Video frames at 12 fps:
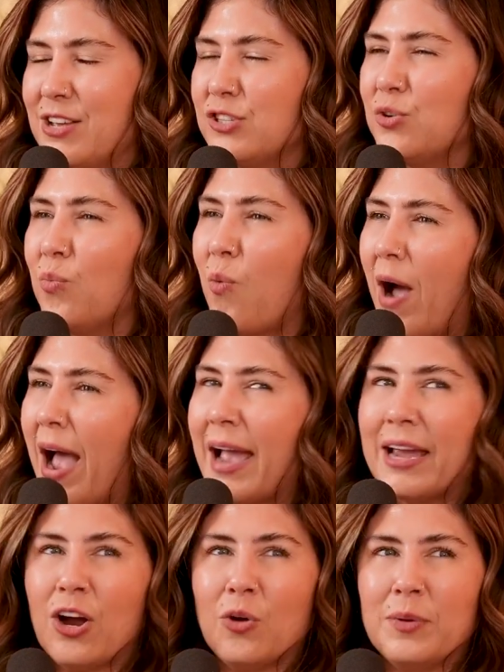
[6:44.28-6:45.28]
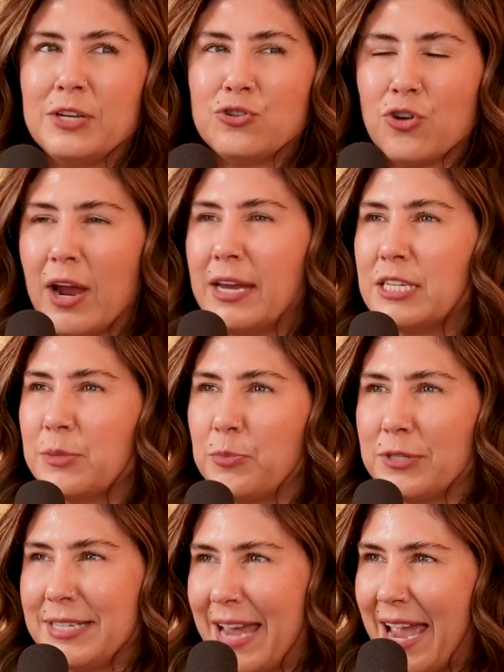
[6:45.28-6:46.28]
So, why are we trying to
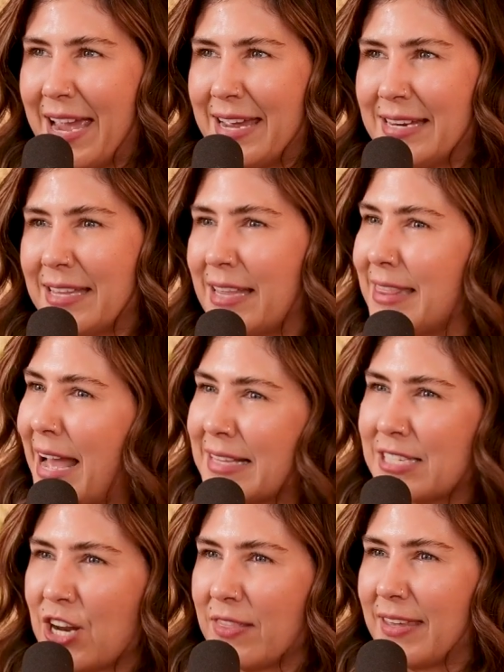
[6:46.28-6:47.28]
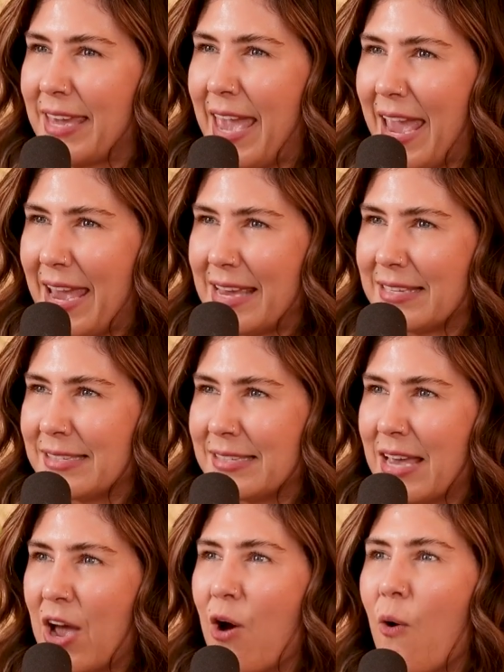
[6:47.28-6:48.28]
pretend that that's not the
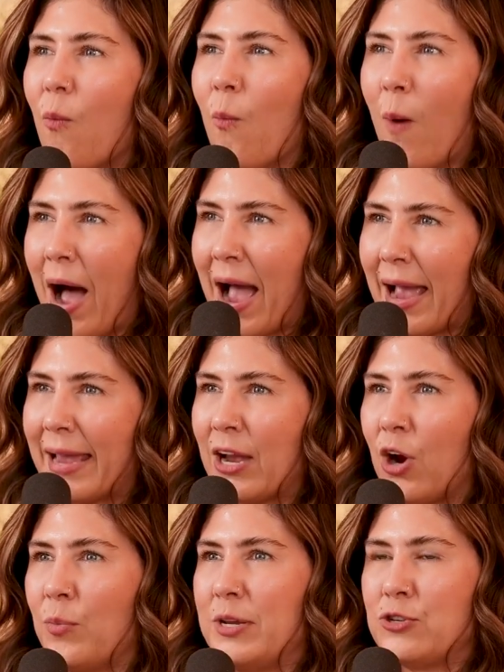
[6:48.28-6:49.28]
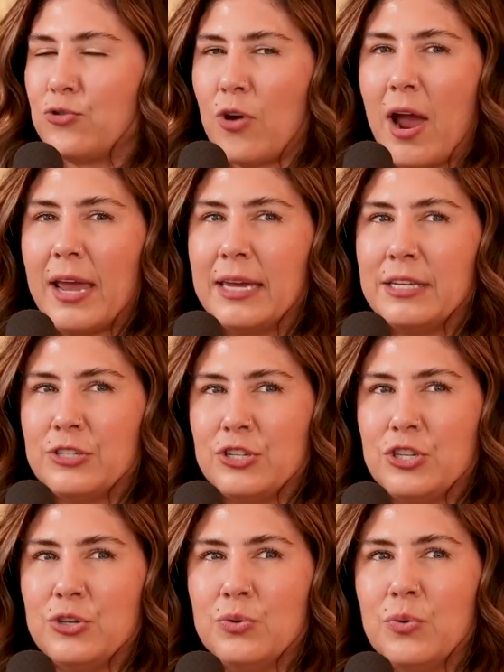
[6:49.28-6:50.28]
case? Why are we trying
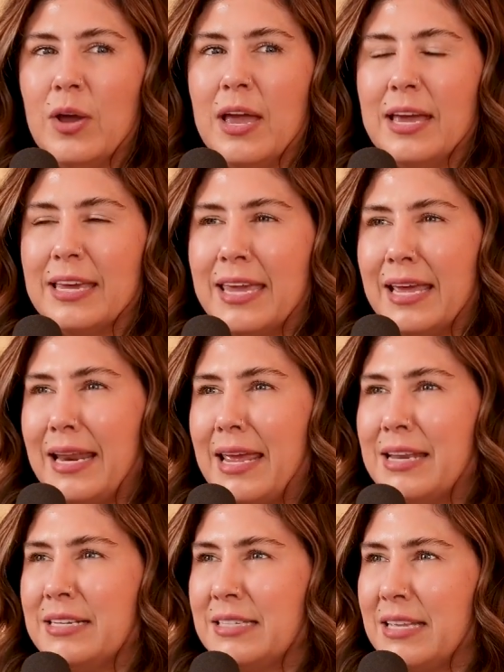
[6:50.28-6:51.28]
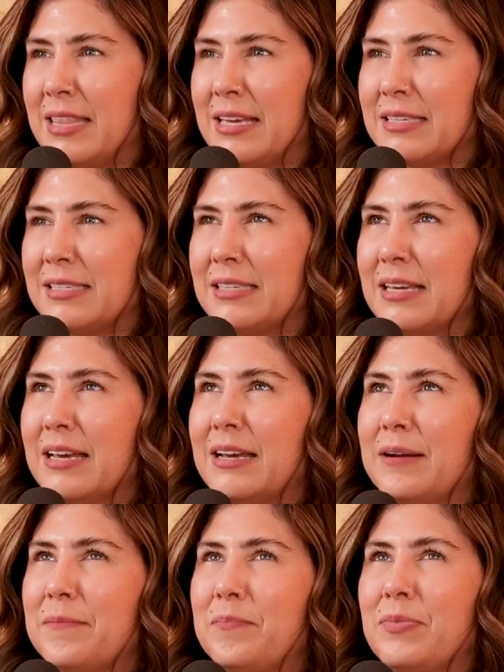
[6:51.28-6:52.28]
to get into this
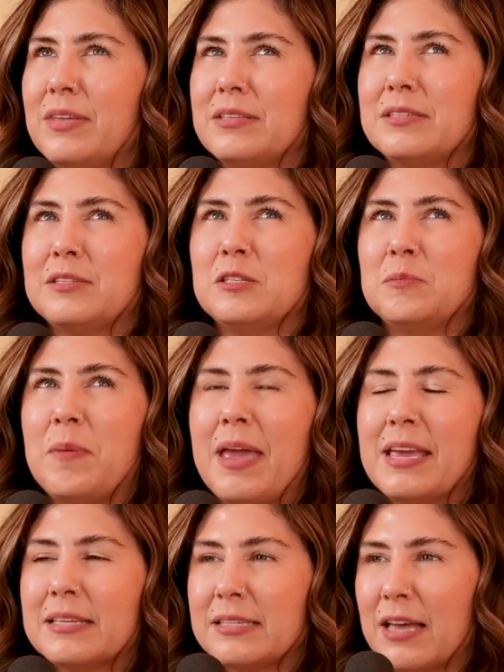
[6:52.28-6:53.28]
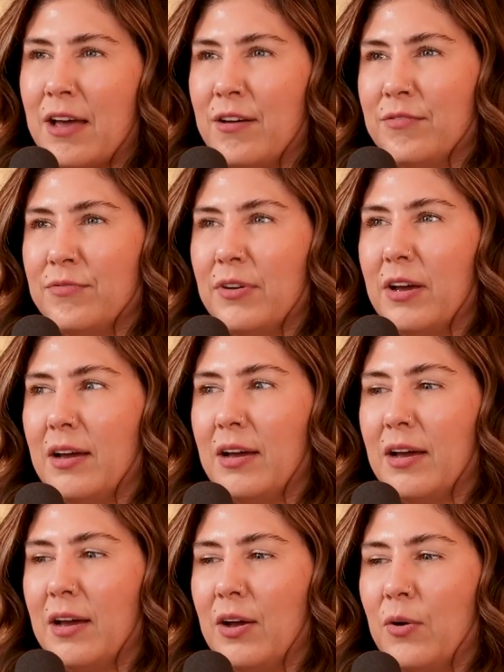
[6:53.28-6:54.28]
this space of,
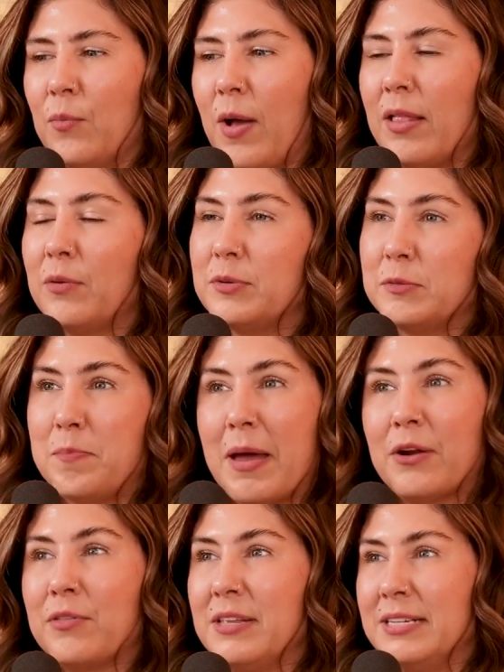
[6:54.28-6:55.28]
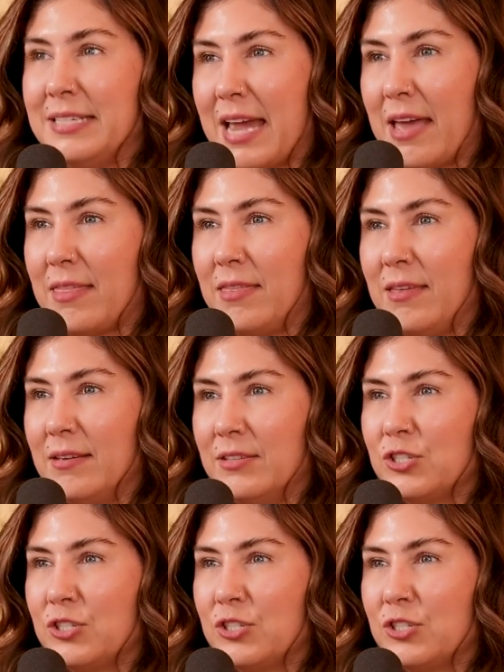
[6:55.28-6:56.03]
well, it was better than death.